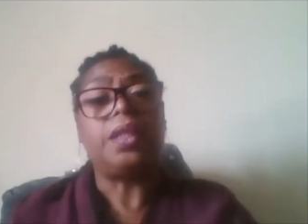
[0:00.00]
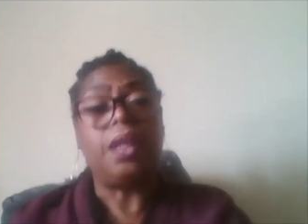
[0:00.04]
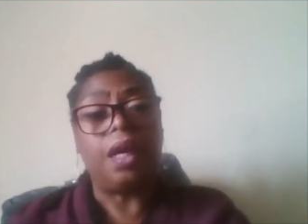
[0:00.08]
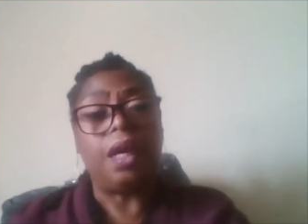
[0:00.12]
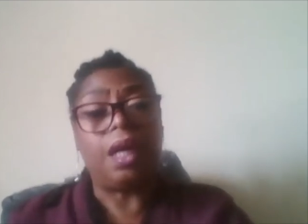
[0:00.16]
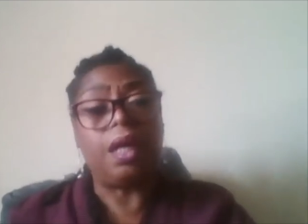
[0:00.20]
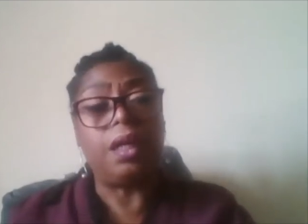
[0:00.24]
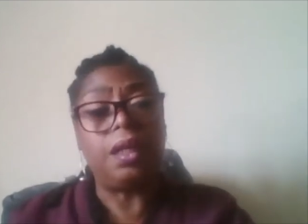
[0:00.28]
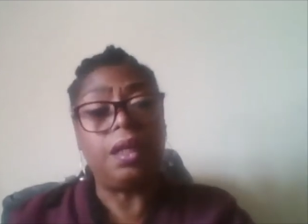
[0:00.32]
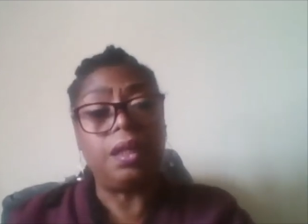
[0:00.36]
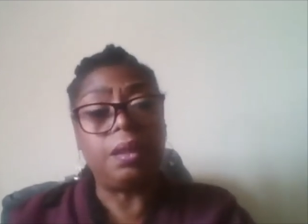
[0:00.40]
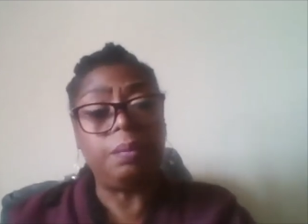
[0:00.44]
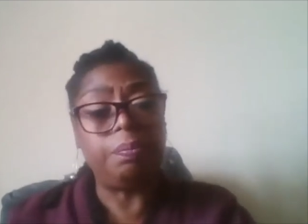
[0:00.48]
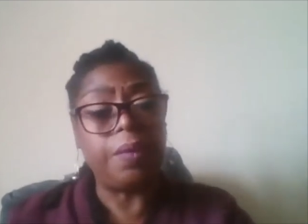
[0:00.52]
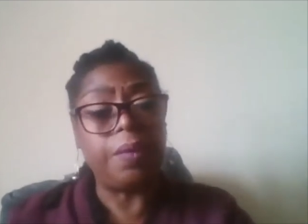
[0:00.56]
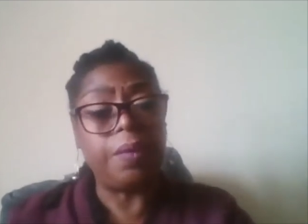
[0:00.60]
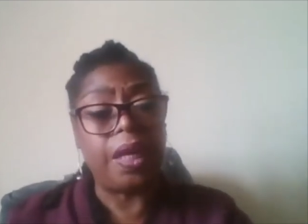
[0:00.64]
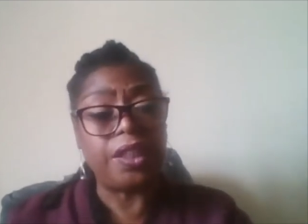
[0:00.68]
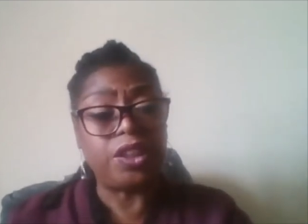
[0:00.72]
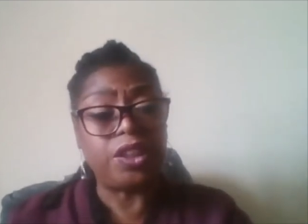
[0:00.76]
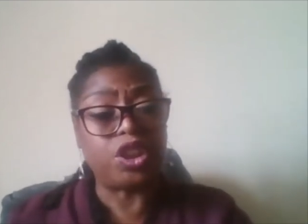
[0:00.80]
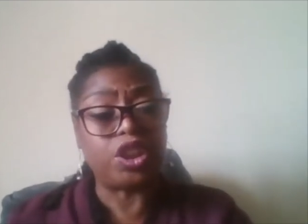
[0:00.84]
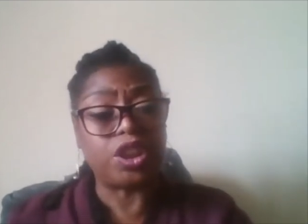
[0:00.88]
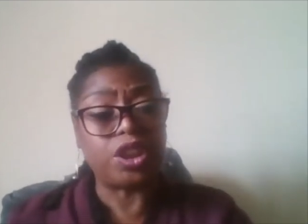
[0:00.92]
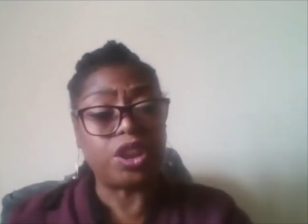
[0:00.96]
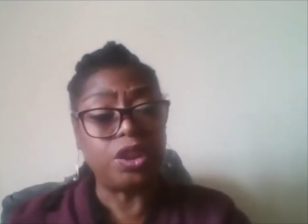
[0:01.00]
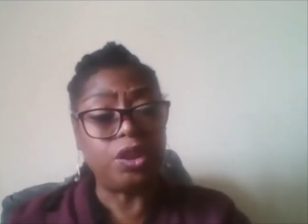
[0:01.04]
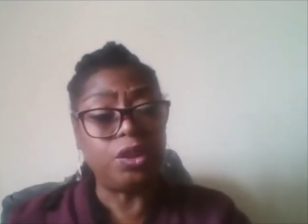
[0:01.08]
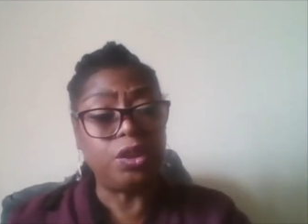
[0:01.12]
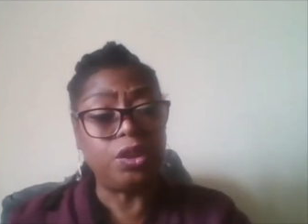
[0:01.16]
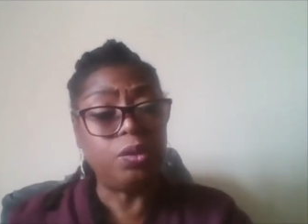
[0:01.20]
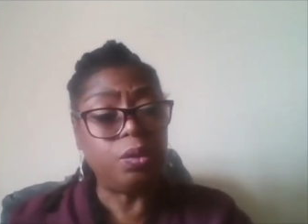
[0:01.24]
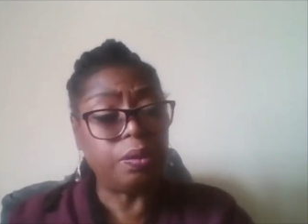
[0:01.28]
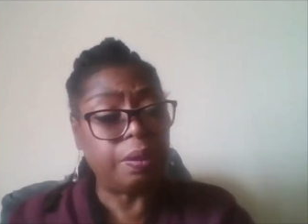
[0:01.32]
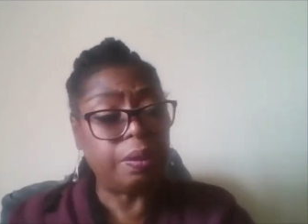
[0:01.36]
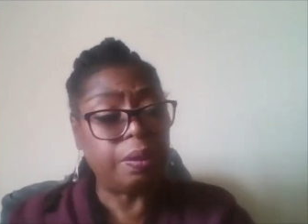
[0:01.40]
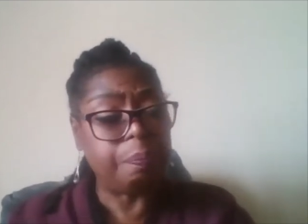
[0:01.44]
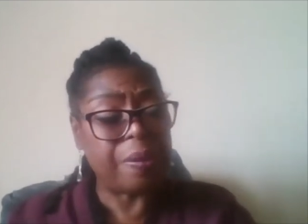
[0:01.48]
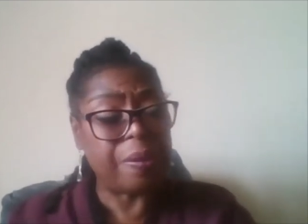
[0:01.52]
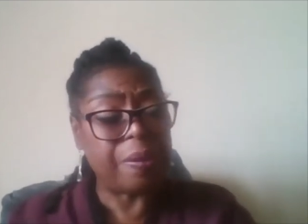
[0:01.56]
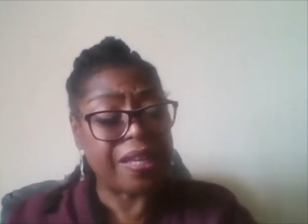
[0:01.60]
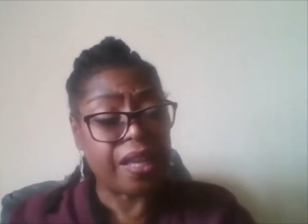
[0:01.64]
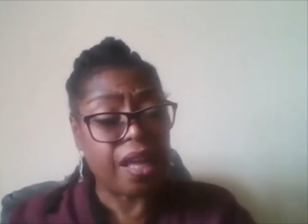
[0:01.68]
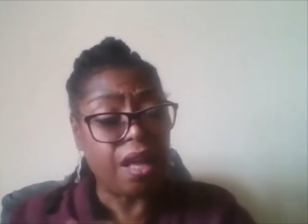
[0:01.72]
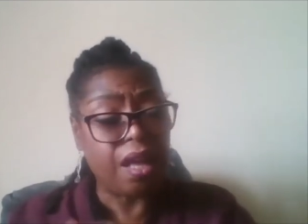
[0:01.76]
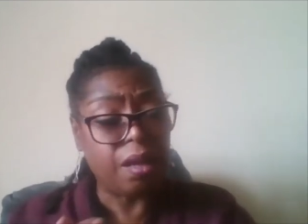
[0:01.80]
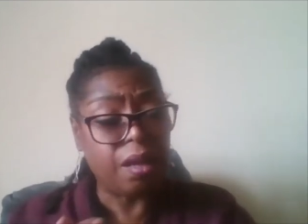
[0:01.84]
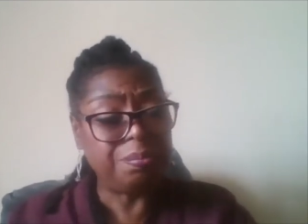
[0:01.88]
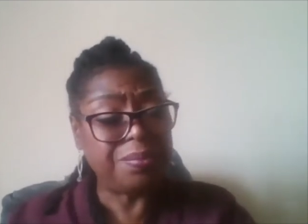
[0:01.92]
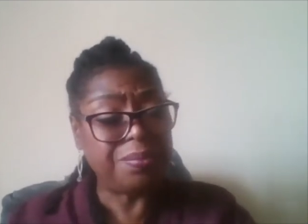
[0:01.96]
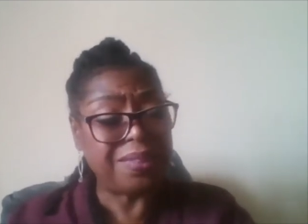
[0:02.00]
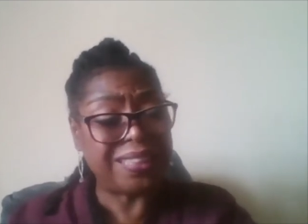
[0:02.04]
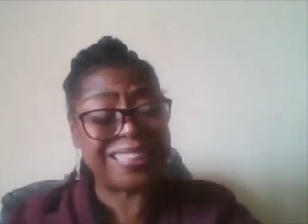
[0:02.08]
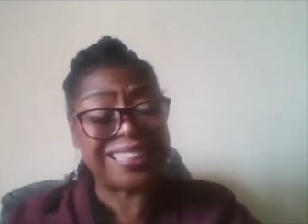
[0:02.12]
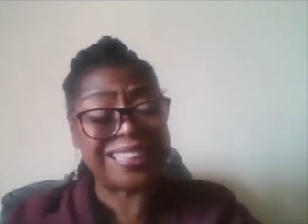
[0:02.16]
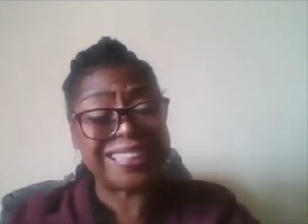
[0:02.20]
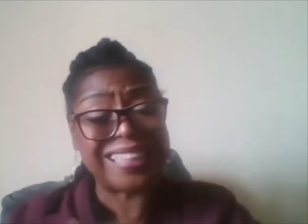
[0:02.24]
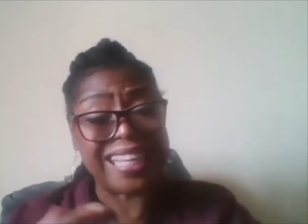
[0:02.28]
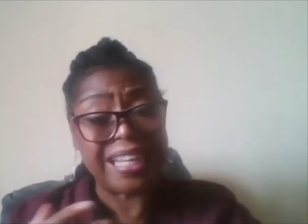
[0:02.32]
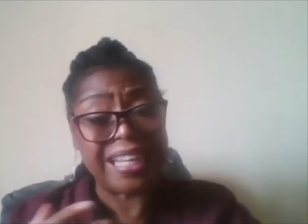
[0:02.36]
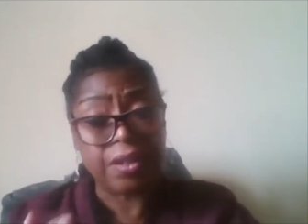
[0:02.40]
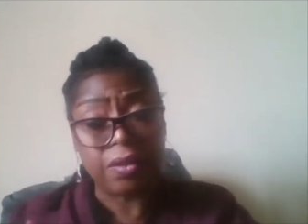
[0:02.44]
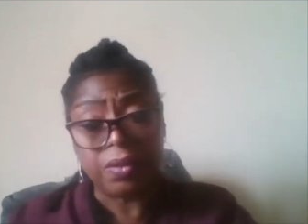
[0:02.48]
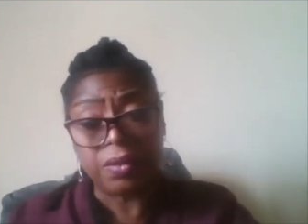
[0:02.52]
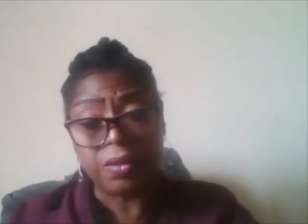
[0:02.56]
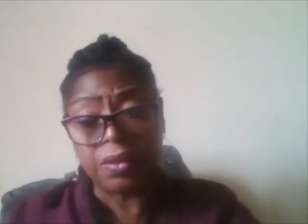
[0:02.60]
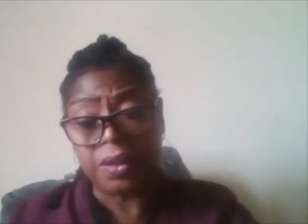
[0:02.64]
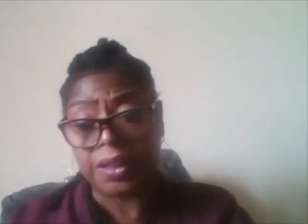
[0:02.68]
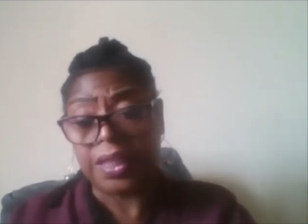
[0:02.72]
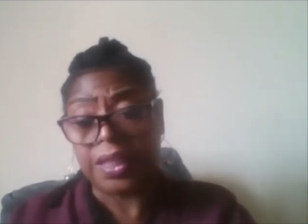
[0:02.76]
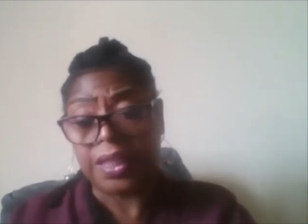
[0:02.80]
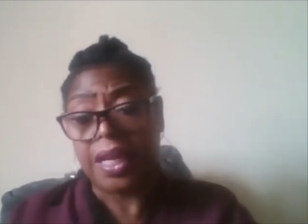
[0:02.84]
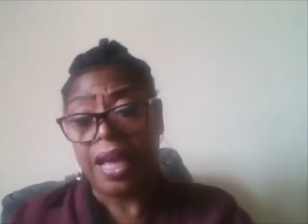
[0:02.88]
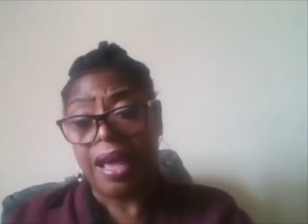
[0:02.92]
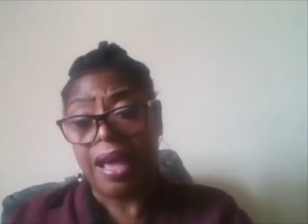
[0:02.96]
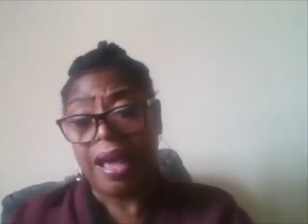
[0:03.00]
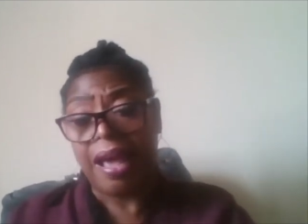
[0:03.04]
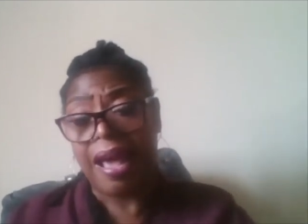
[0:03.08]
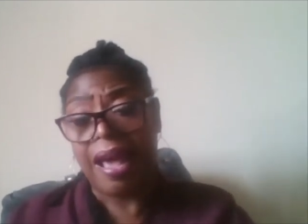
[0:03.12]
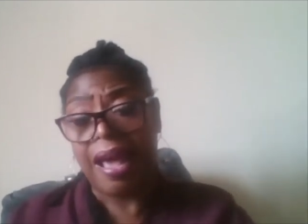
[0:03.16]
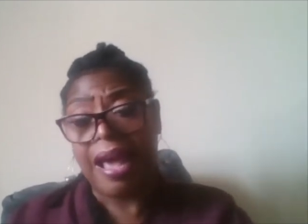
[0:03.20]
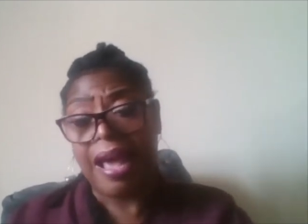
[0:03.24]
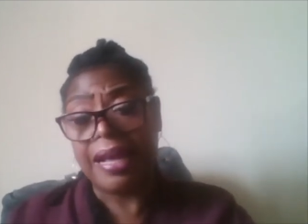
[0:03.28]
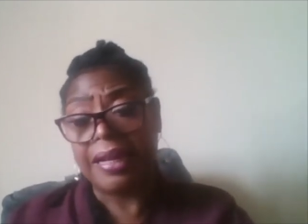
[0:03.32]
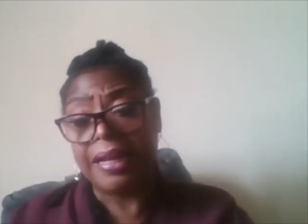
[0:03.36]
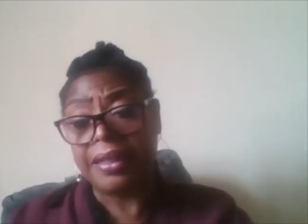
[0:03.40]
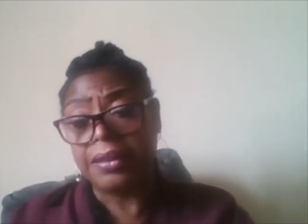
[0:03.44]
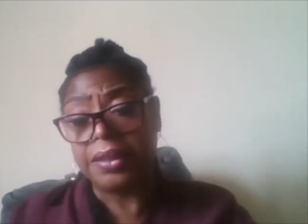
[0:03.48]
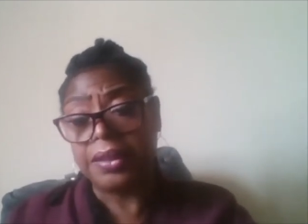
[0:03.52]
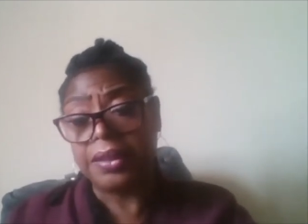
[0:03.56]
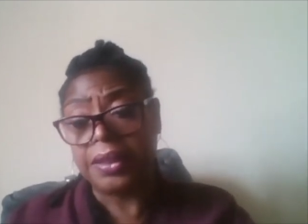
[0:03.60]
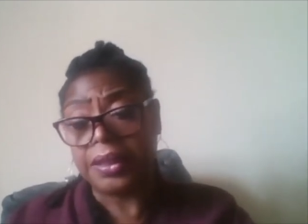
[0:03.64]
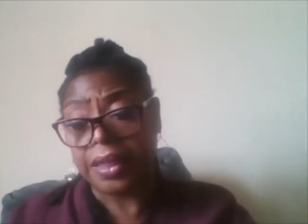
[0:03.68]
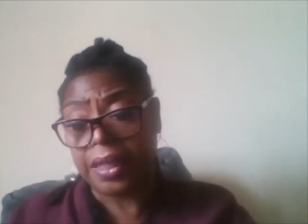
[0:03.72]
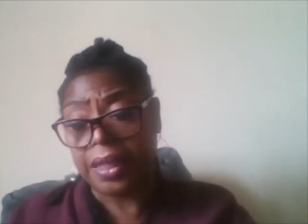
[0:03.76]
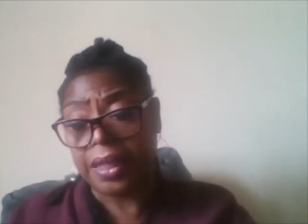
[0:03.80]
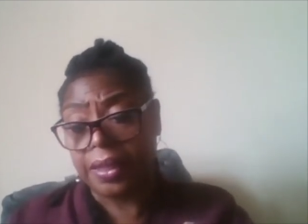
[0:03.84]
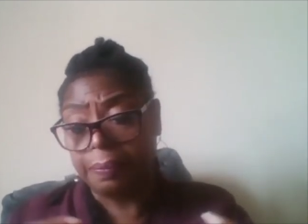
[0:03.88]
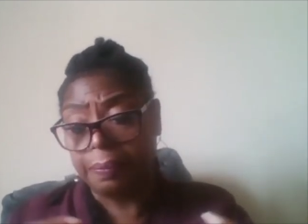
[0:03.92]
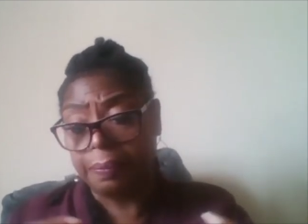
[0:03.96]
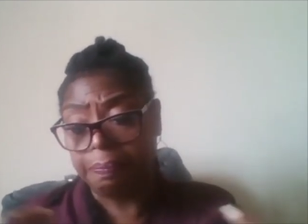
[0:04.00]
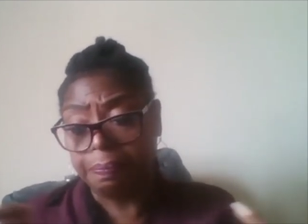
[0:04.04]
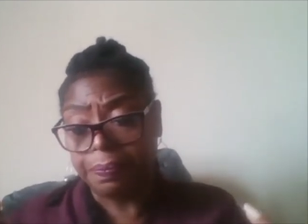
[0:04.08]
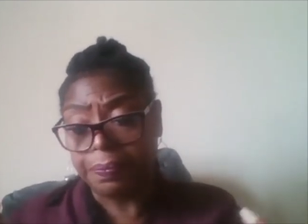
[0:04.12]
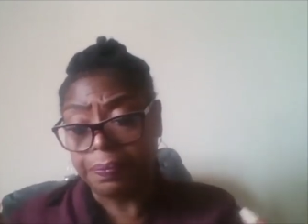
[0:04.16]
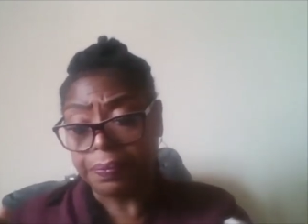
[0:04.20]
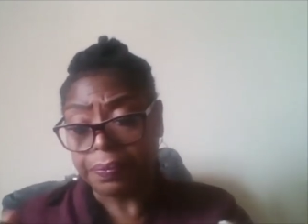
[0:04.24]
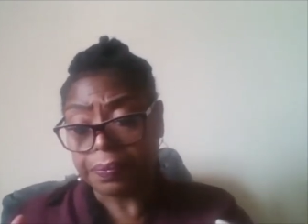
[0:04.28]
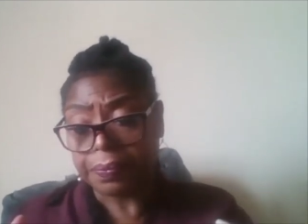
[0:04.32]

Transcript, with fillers: um, to become skilled and um,